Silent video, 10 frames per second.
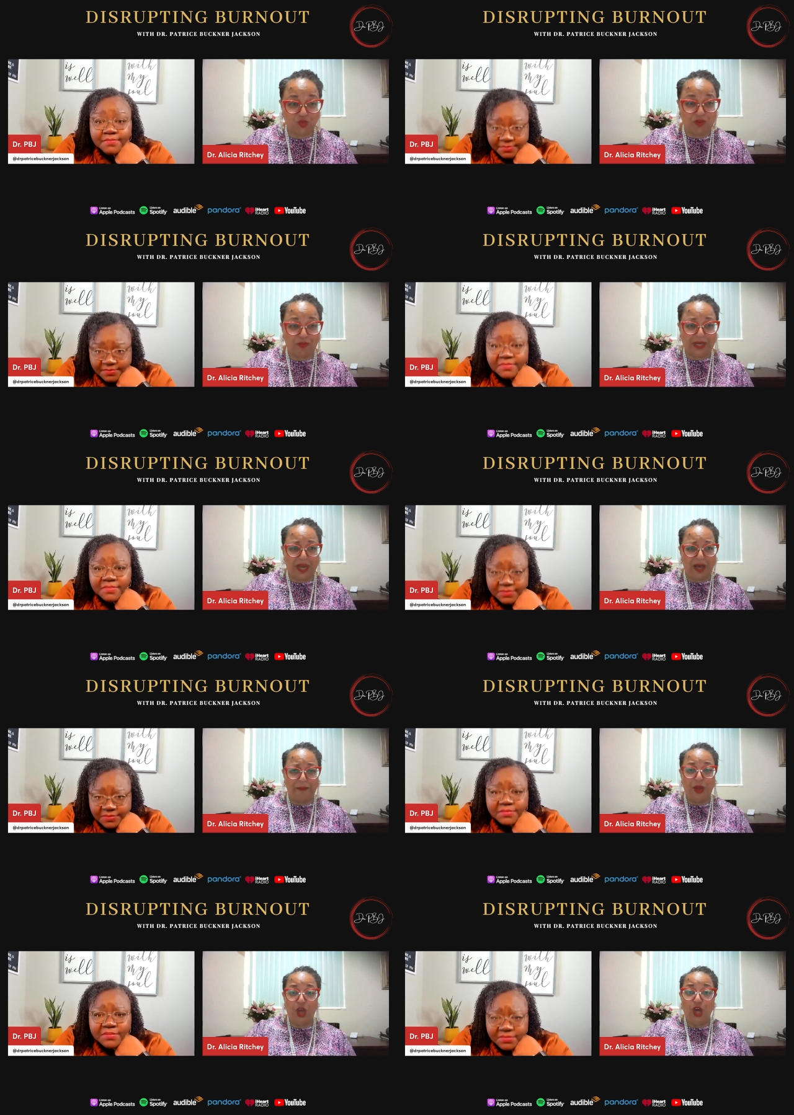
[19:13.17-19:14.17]
Speaker 1: we've
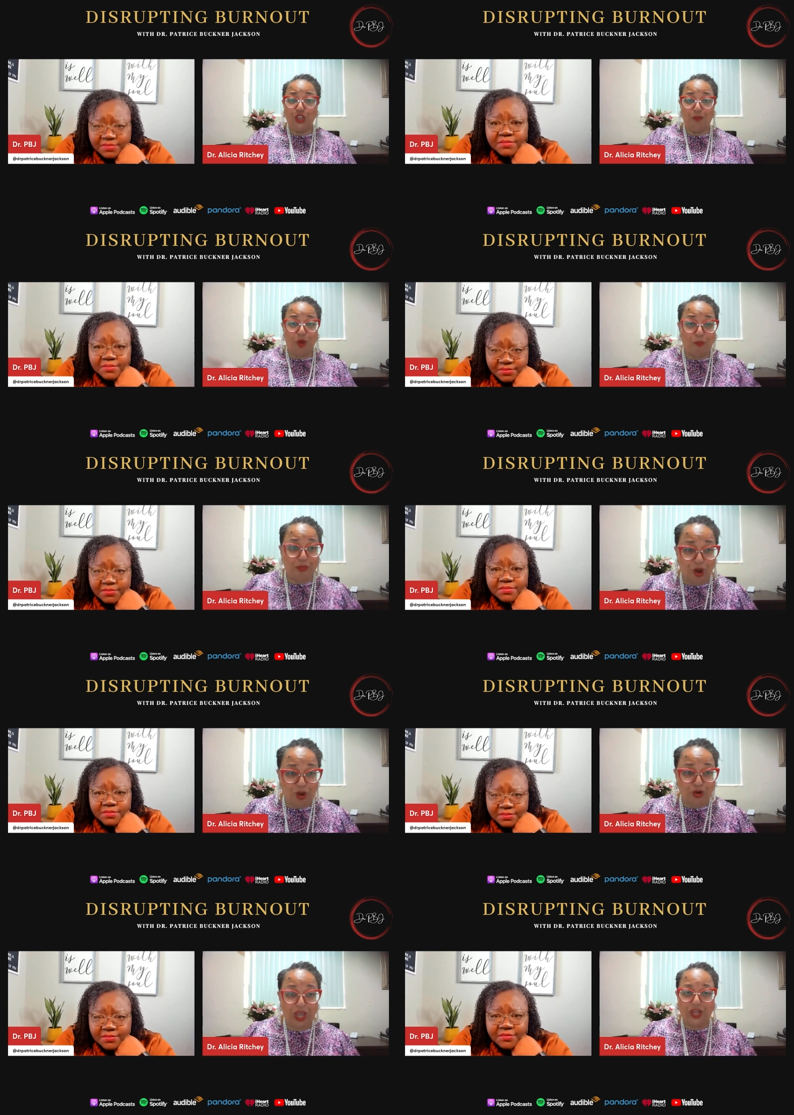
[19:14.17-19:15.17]
become the more
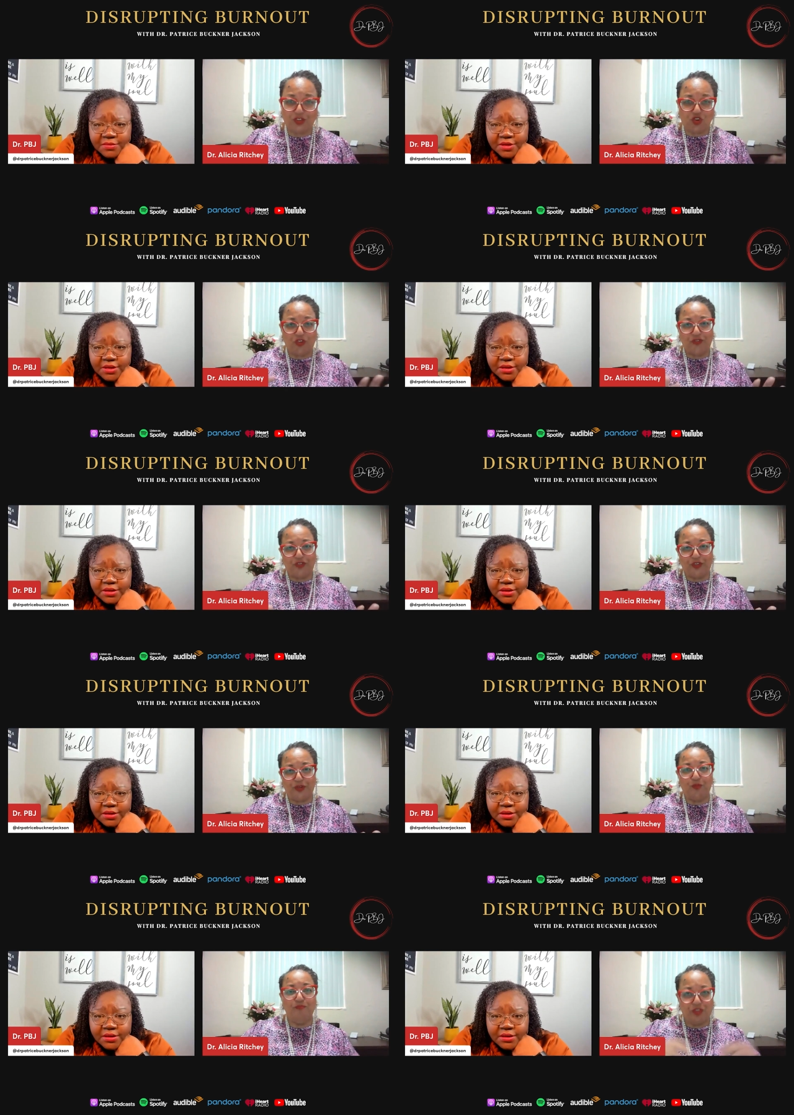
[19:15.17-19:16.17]
prone so the,
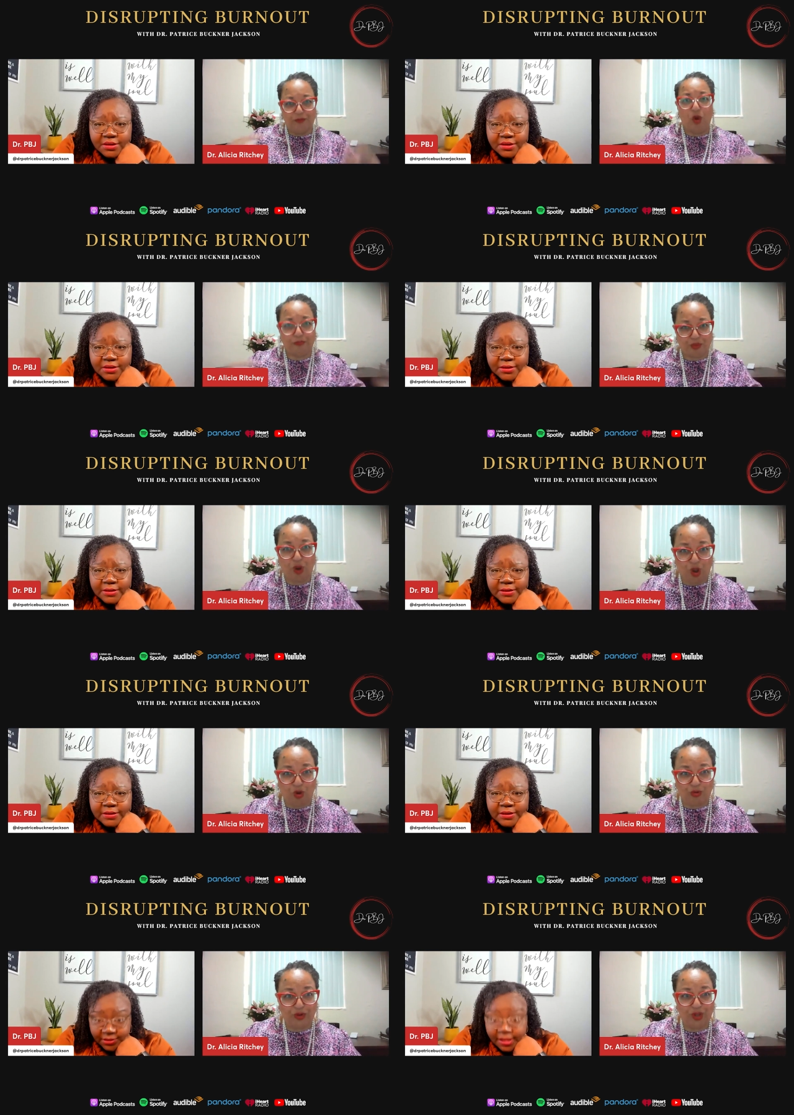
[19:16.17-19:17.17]
the, the more
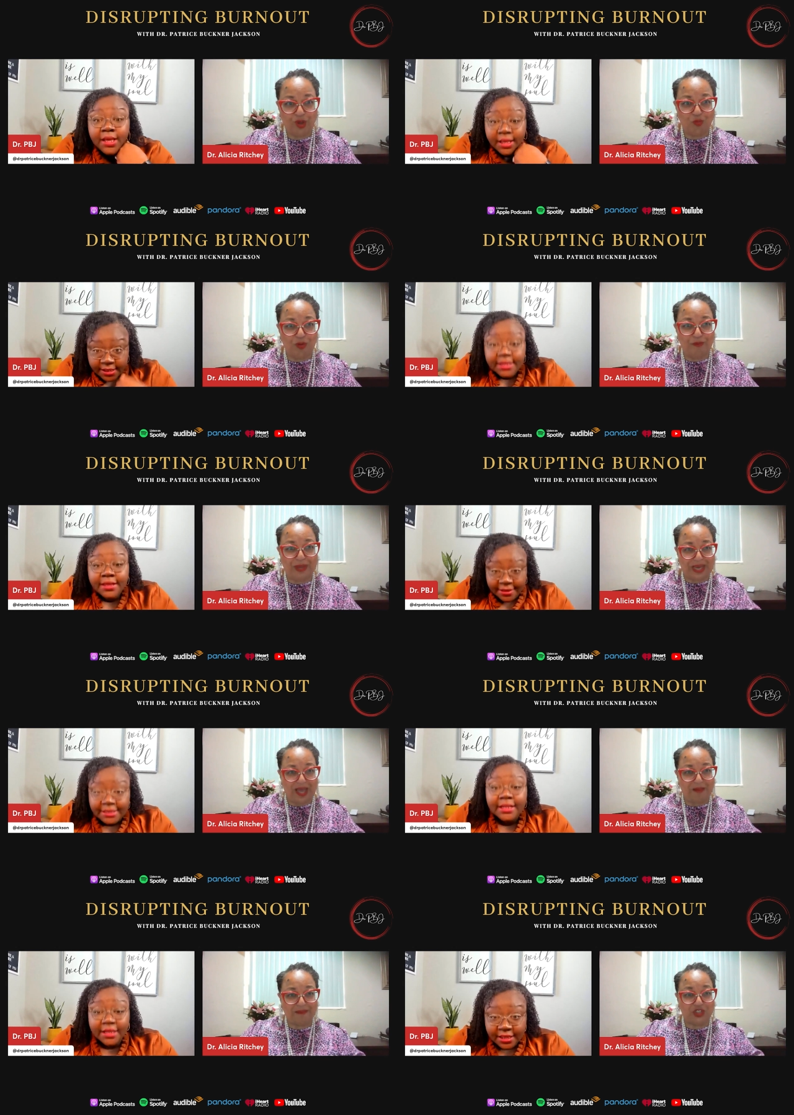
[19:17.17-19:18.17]
prone we
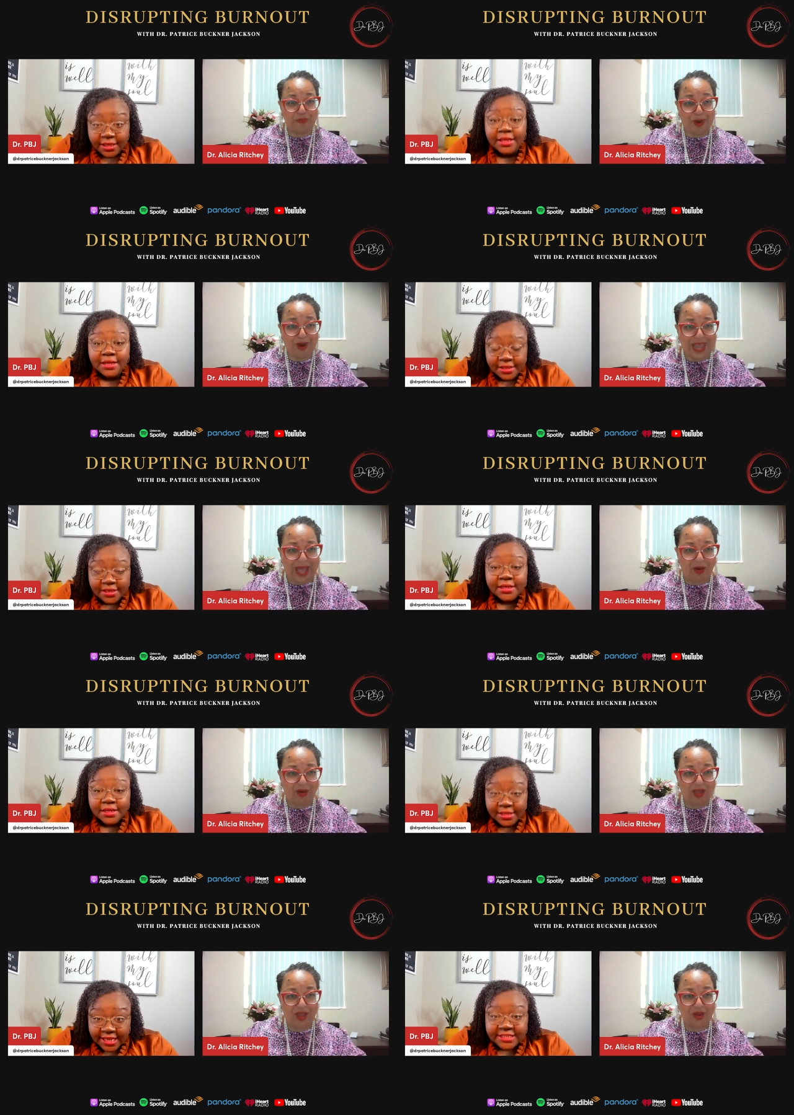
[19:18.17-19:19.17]
become to burnout
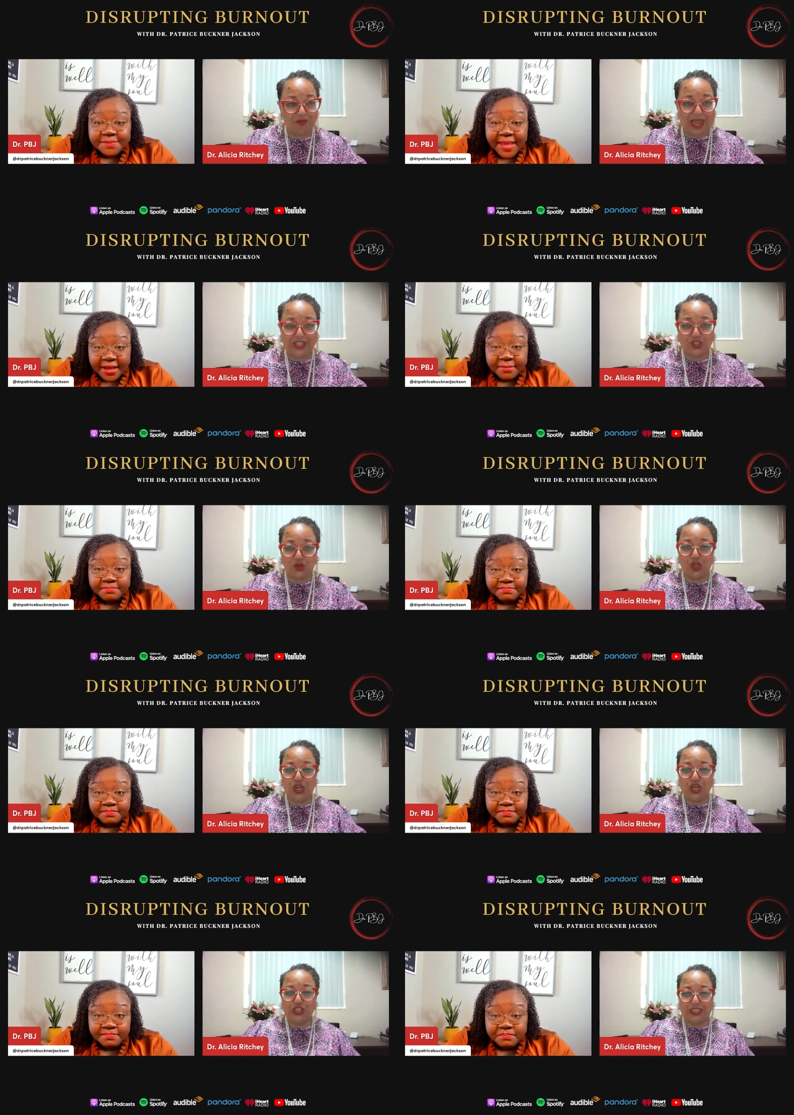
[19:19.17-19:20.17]
Speaker 2: yes ma'am so
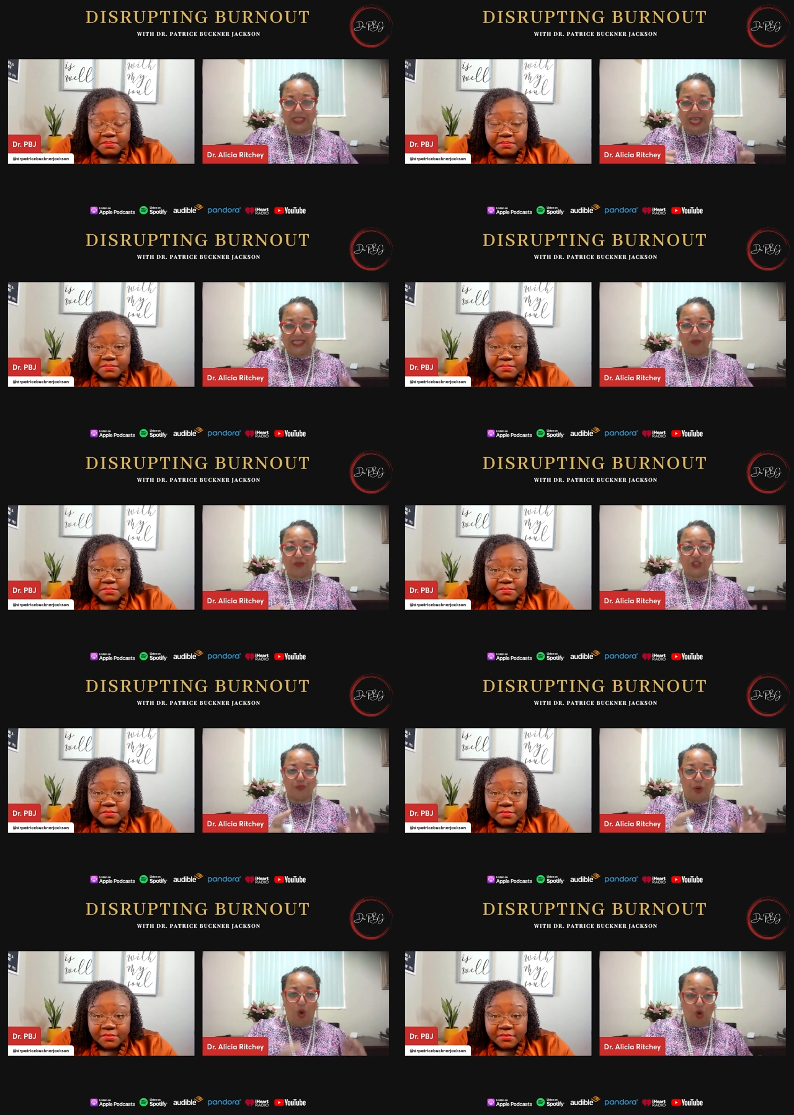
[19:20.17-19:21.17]
Speaker 1: the, the thing that was
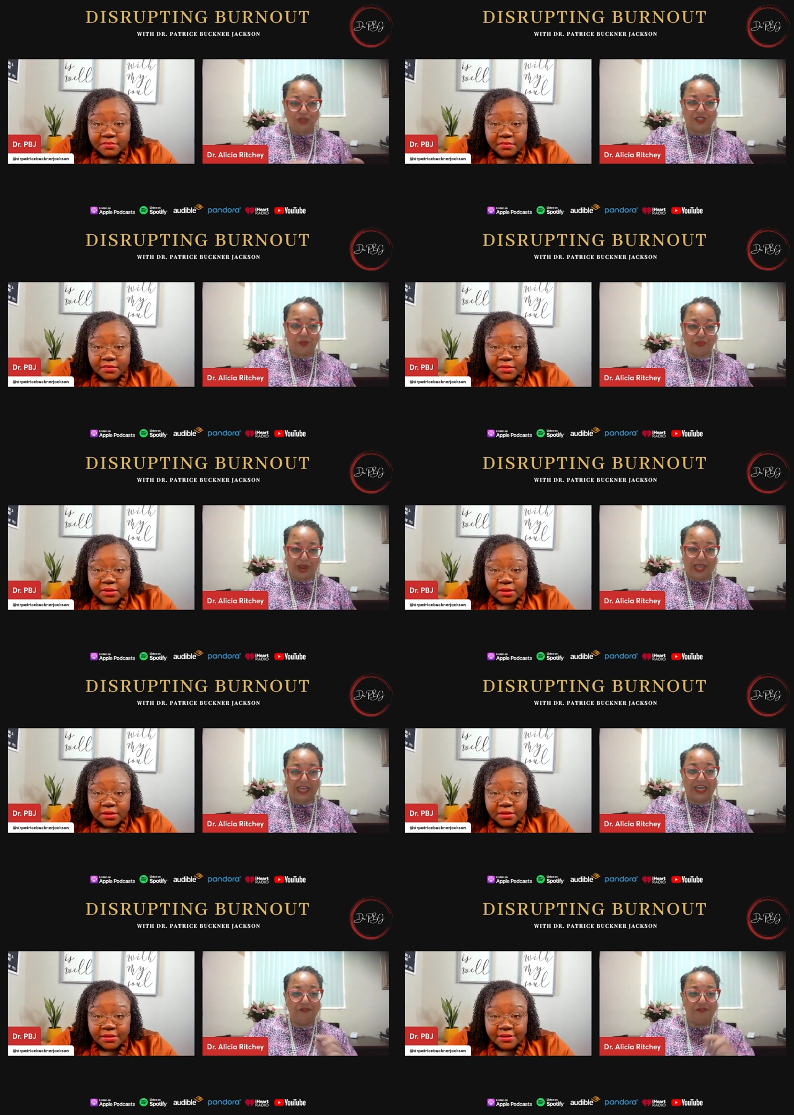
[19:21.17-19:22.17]
supposed to bring
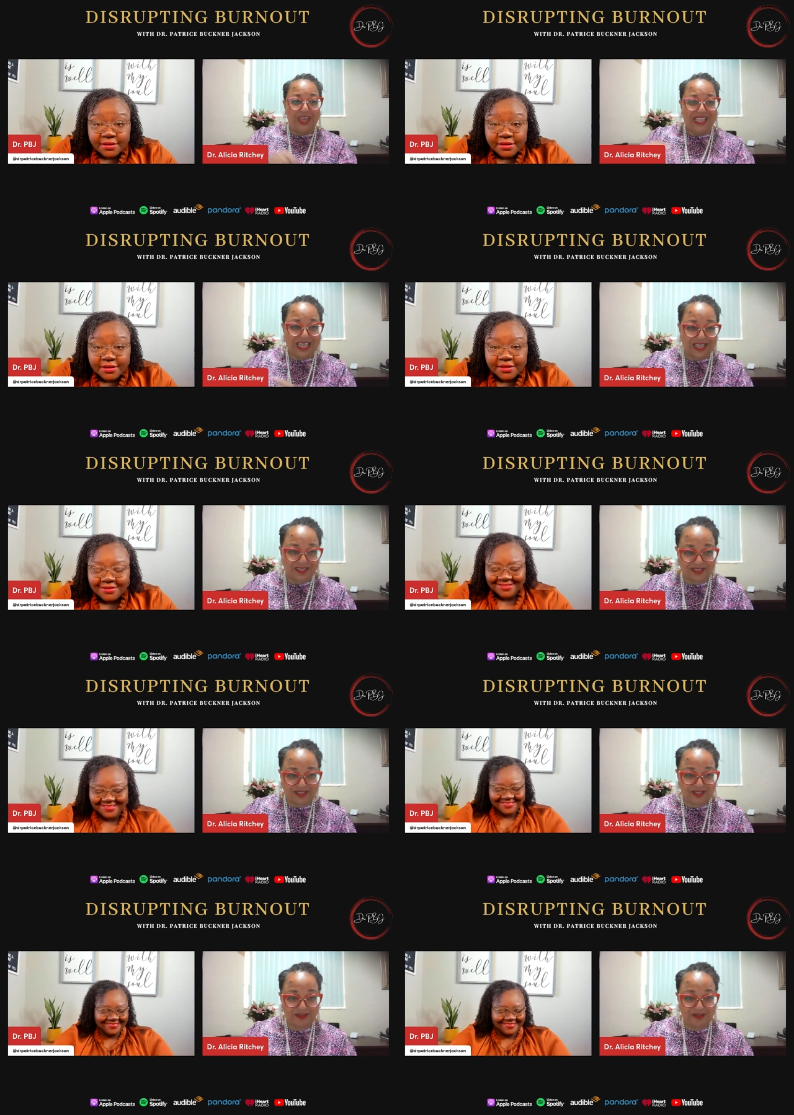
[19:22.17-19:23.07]
convenience